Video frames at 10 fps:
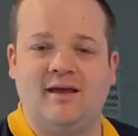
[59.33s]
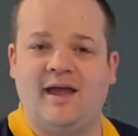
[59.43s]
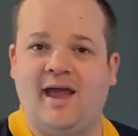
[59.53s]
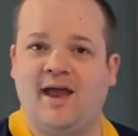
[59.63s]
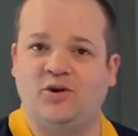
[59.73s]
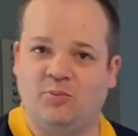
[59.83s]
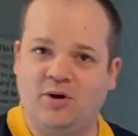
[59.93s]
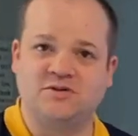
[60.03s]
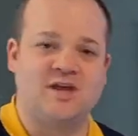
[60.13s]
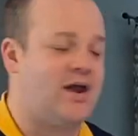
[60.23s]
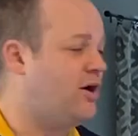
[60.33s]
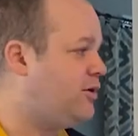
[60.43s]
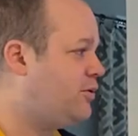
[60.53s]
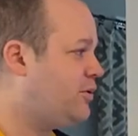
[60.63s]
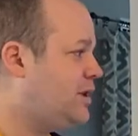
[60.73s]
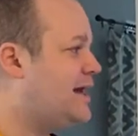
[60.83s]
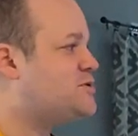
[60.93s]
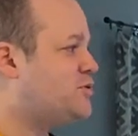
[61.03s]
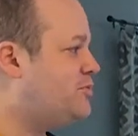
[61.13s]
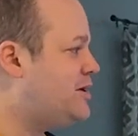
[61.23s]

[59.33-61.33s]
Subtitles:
and you'll post that on Google Classroom